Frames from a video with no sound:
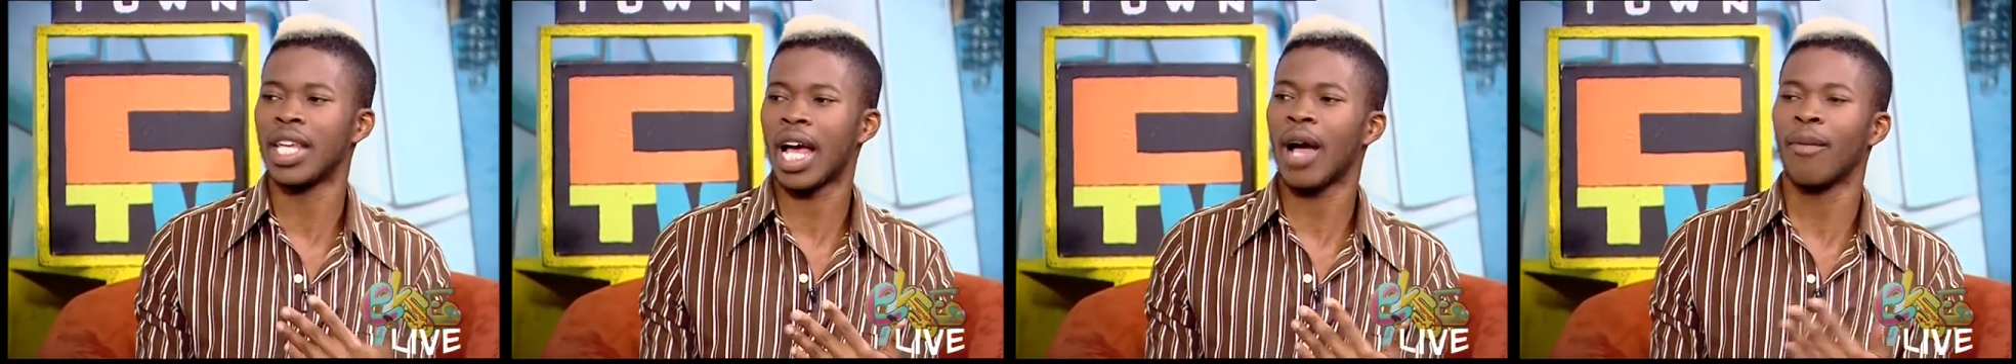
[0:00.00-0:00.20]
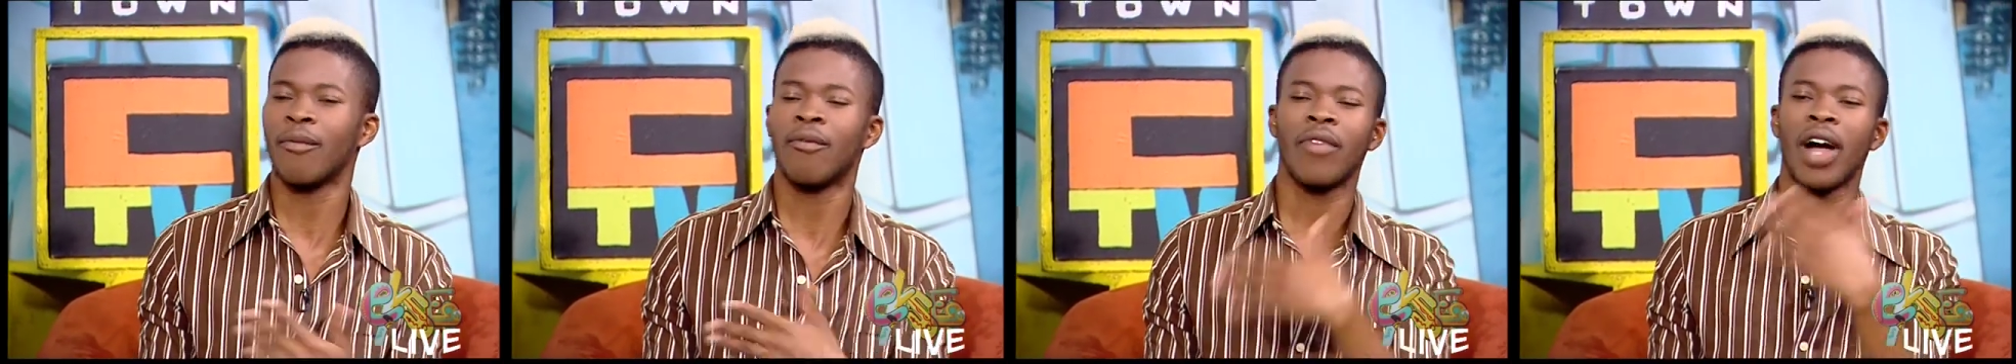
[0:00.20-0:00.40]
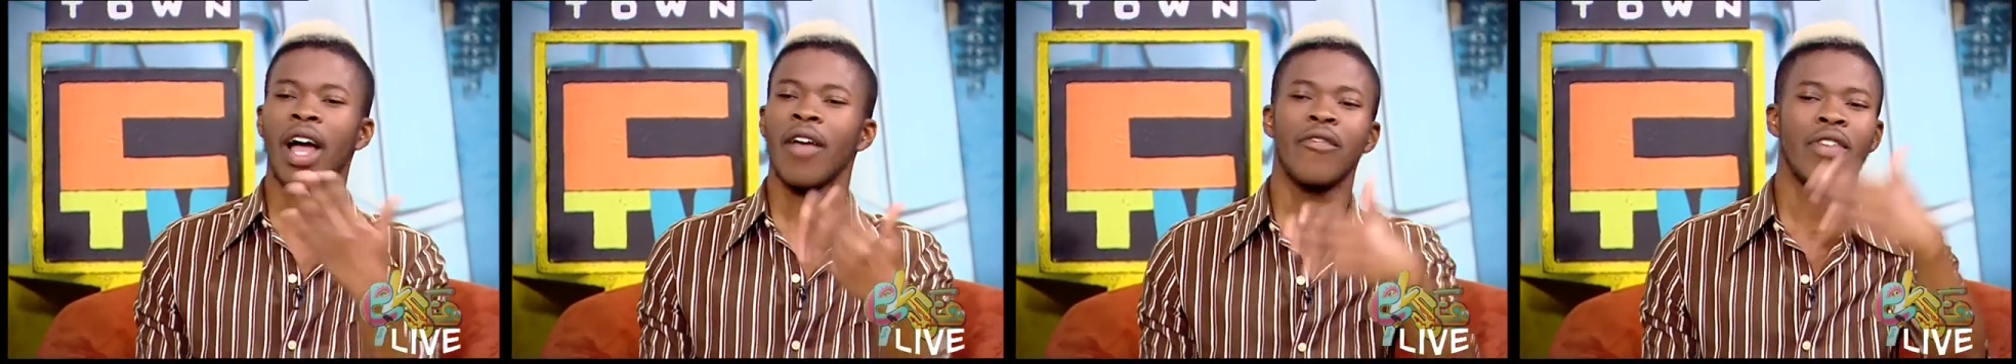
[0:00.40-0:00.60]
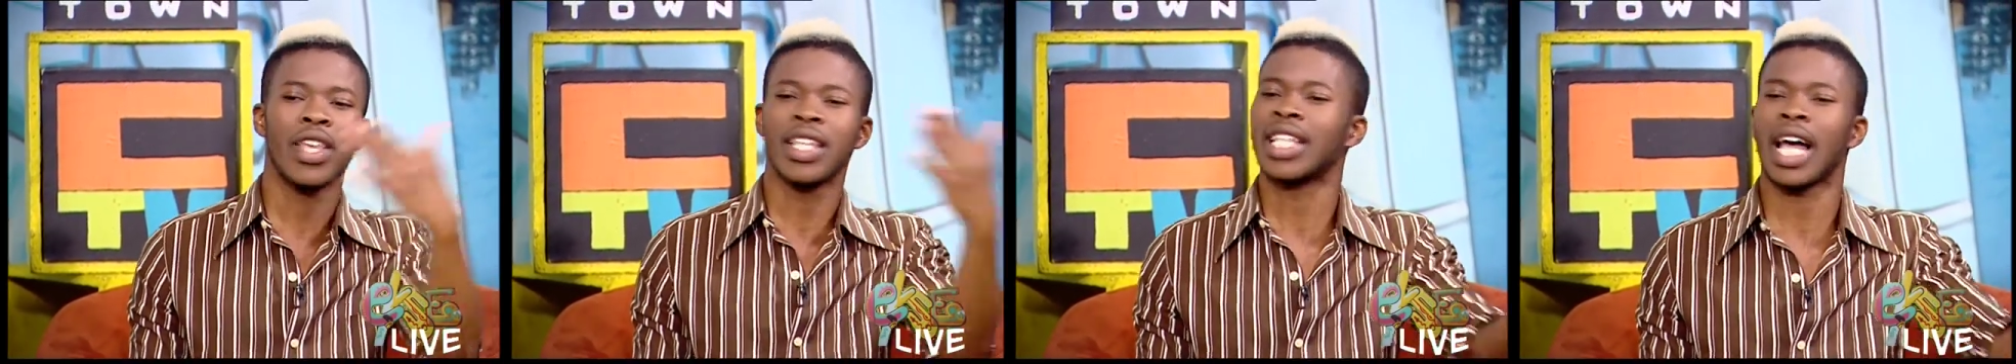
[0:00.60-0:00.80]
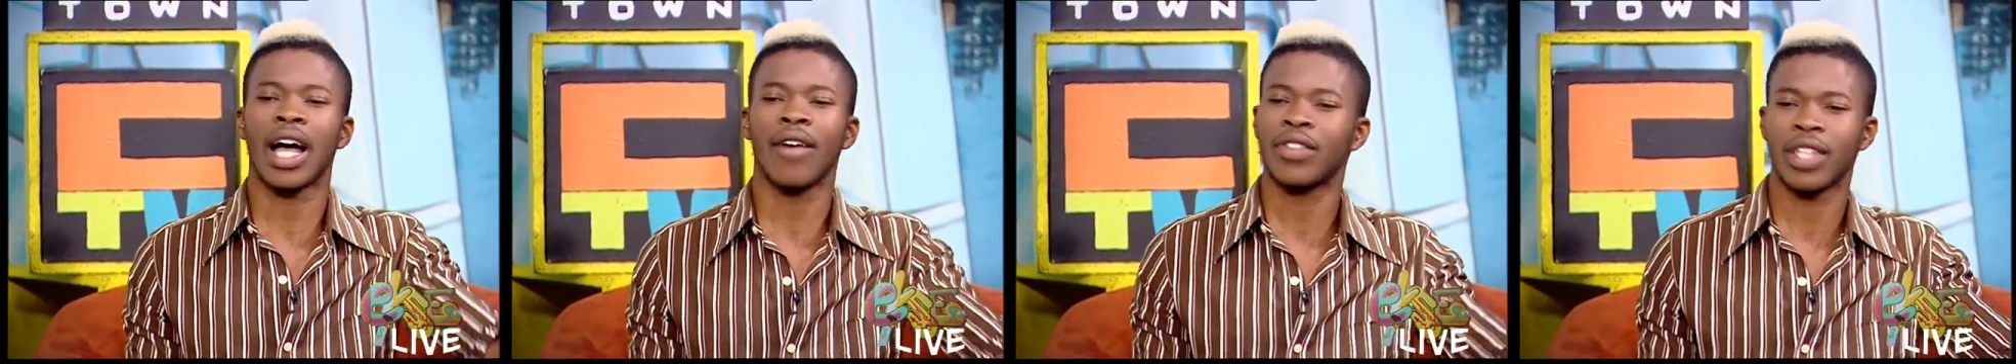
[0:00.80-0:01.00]
I'm 5 years
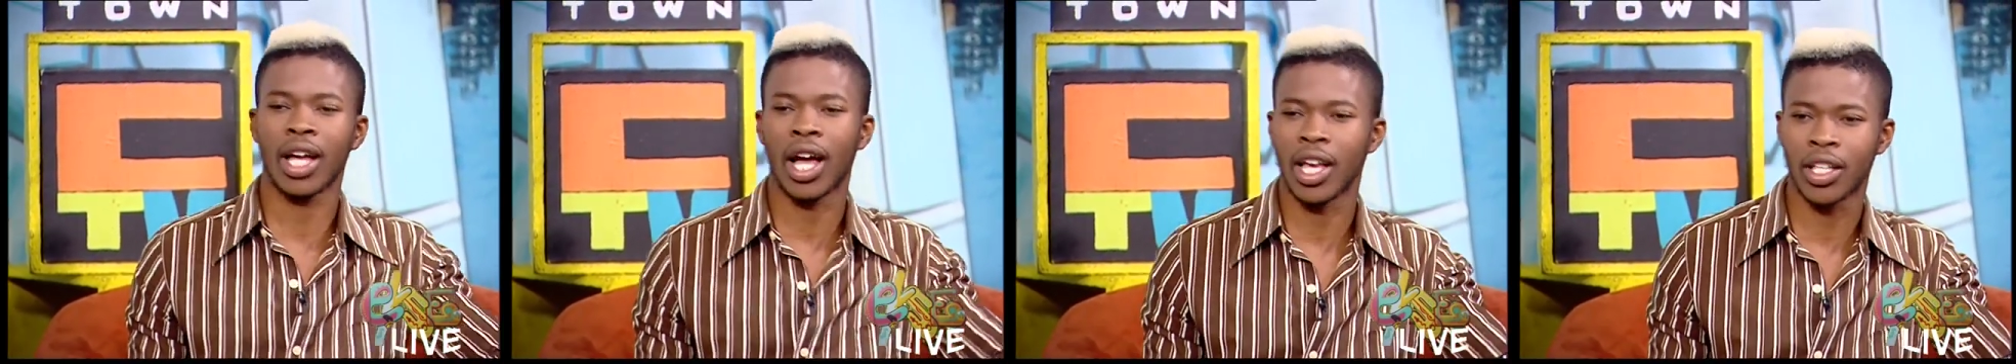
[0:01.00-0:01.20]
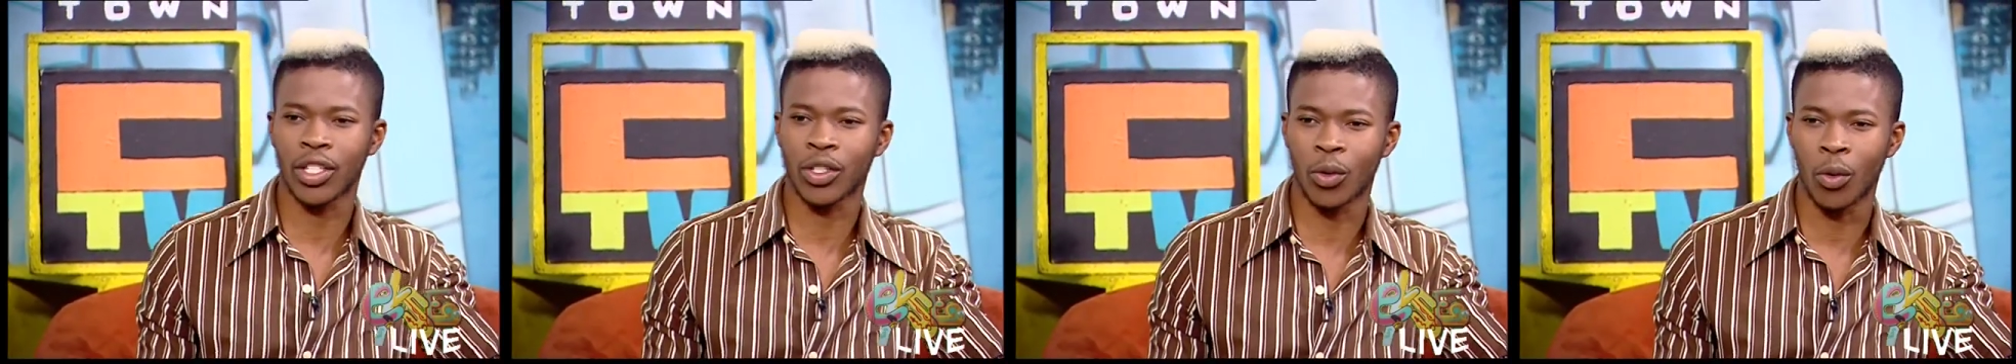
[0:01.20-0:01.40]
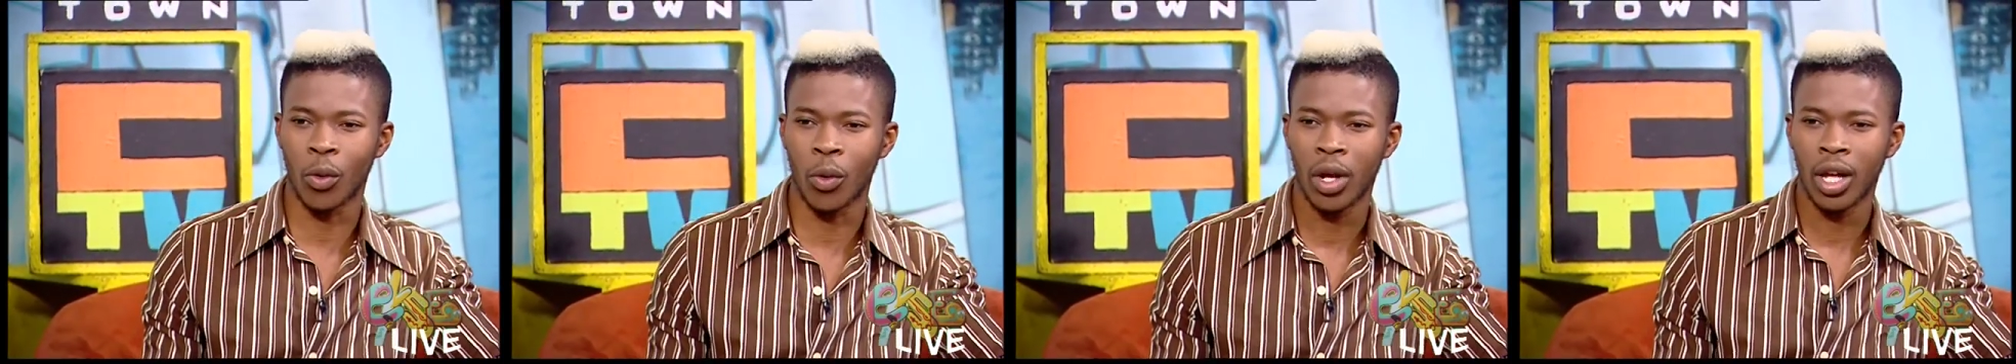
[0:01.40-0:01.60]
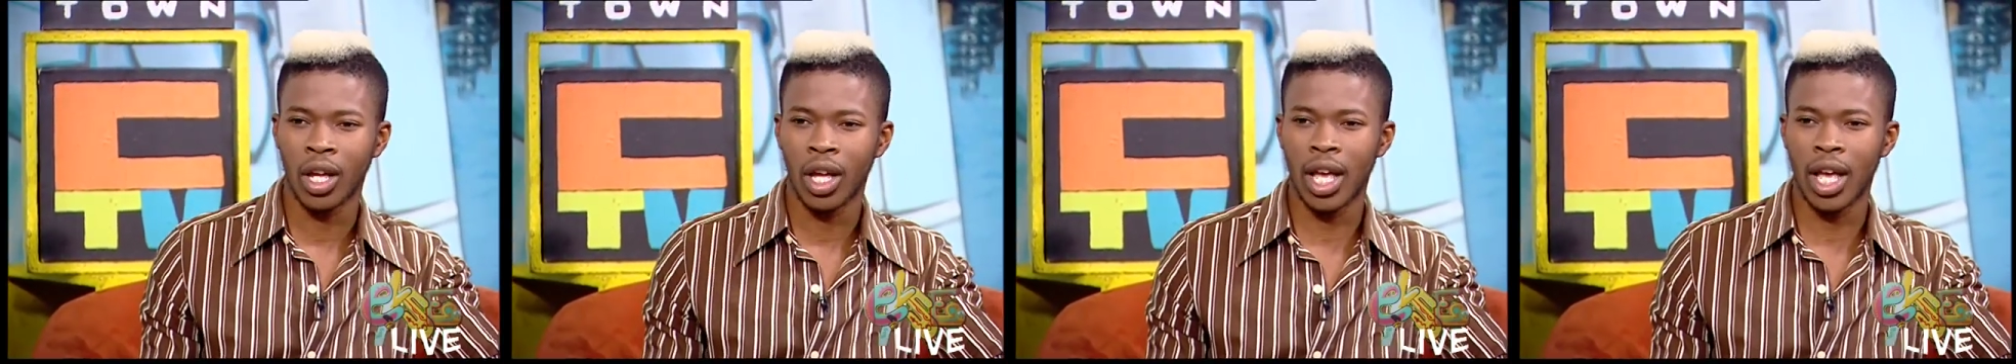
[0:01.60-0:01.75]
after high school,